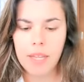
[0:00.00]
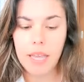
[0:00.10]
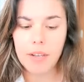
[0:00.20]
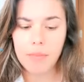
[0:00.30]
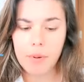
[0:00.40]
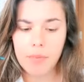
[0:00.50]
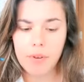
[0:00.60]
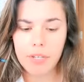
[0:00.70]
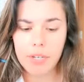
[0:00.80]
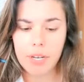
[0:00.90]
Lack of
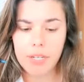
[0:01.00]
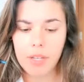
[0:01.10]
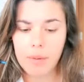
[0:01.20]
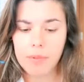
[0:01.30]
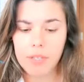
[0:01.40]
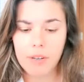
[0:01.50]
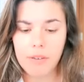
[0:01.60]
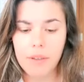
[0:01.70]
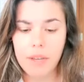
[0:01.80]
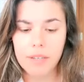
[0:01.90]
preparation has the opposite
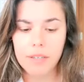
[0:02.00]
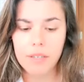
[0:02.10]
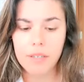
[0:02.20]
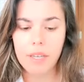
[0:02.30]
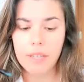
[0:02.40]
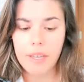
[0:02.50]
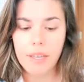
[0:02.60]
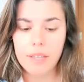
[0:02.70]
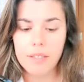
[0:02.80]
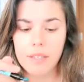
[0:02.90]
effect. In the
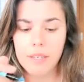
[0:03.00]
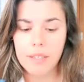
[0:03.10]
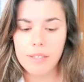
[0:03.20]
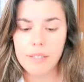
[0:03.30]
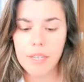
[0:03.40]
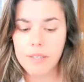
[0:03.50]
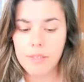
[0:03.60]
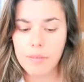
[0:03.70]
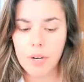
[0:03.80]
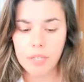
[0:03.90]
end, it's not the size
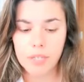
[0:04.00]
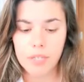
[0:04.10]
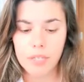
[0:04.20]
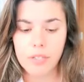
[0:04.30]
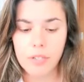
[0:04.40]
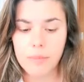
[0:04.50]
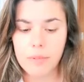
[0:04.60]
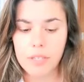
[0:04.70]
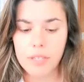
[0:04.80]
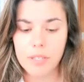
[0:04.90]
of the project that
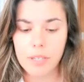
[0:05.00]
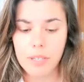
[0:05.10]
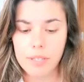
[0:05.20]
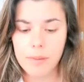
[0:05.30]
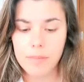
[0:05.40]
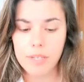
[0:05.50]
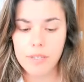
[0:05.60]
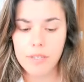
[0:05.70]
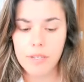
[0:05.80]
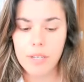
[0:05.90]
determines its
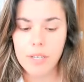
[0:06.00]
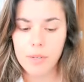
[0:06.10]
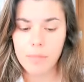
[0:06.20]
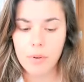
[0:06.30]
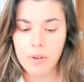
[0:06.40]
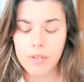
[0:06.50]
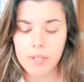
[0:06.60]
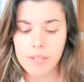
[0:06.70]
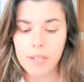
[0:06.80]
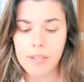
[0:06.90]
acceptance, support, or
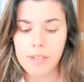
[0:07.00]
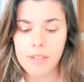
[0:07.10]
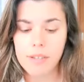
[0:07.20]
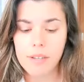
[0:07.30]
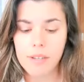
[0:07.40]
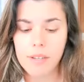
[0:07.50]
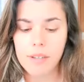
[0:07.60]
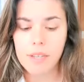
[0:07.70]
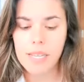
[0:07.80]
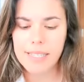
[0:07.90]
success.
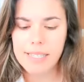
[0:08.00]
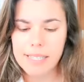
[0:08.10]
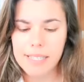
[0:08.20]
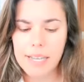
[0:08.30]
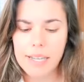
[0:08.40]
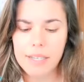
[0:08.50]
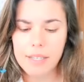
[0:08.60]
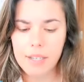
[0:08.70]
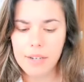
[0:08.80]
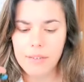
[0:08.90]
It's the
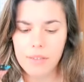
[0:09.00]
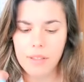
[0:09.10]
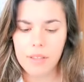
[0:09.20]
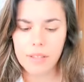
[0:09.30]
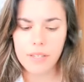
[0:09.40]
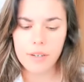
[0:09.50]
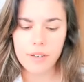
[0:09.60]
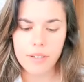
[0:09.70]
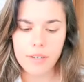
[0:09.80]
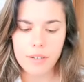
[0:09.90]
size of the leader.